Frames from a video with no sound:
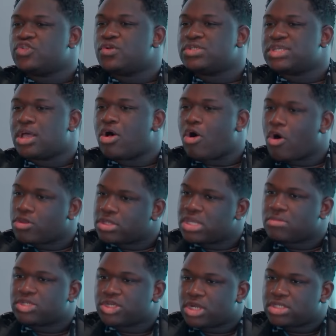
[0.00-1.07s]
you noticed that all the
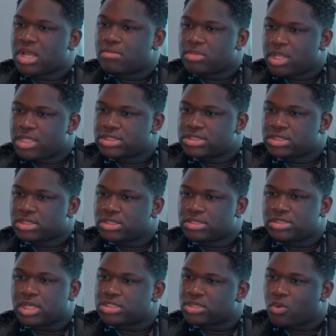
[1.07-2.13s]
names on your dumb list
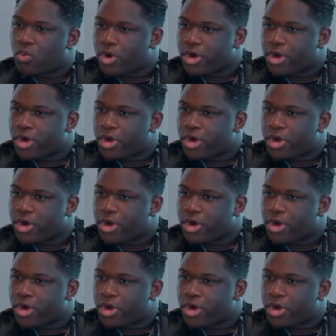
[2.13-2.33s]
doesn't